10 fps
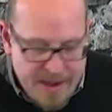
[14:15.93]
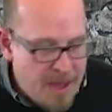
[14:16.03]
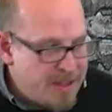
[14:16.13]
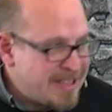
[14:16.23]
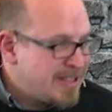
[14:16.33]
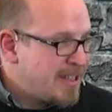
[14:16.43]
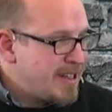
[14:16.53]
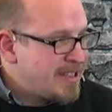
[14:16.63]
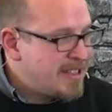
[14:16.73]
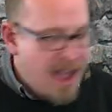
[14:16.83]
Now, this is
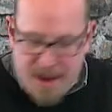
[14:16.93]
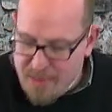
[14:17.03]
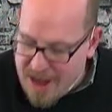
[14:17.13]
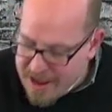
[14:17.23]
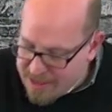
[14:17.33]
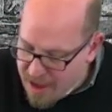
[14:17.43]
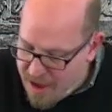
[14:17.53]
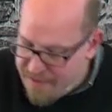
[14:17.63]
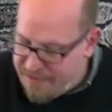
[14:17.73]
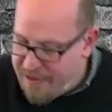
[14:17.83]
an aside, but I
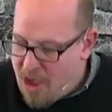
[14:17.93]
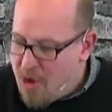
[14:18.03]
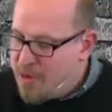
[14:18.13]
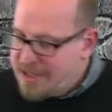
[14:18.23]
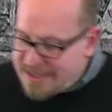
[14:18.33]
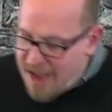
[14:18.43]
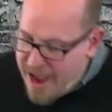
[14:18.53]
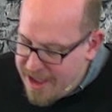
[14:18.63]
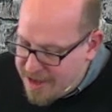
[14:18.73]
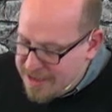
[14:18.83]
love when
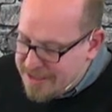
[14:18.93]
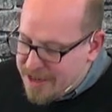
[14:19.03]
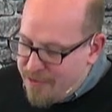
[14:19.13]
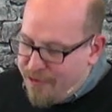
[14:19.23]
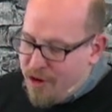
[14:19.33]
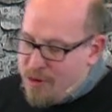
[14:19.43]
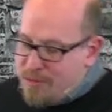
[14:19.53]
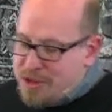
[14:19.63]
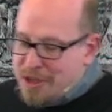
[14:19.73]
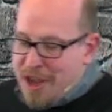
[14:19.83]
science
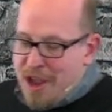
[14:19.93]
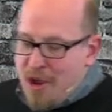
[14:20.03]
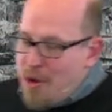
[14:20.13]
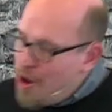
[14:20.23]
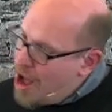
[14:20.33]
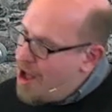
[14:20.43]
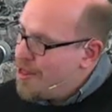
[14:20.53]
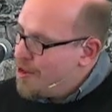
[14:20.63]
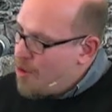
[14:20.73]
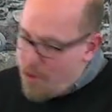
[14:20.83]
confirms uh,
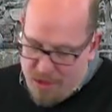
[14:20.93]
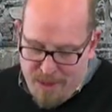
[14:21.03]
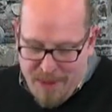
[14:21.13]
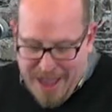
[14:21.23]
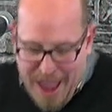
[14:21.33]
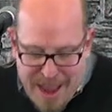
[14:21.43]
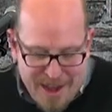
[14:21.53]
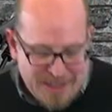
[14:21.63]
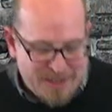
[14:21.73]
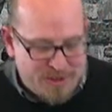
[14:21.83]
the
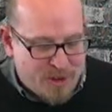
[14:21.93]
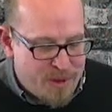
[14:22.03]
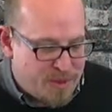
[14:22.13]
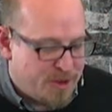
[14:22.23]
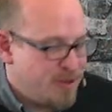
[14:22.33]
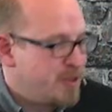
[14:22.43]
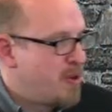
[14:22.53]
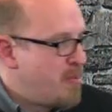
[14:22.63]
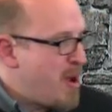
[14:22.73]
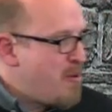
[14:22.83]
mechanics of Scripture.
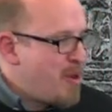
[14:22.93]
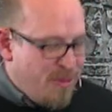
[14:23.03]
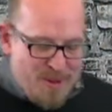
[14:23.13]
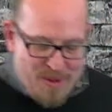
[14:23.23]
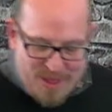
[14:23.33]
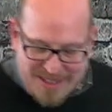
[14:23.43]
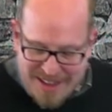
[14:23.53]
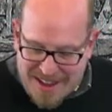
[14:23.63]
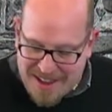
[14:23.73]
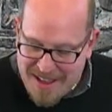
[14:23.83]
So bear with me with a
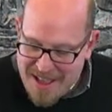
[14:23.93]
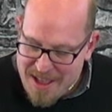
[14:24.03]
second.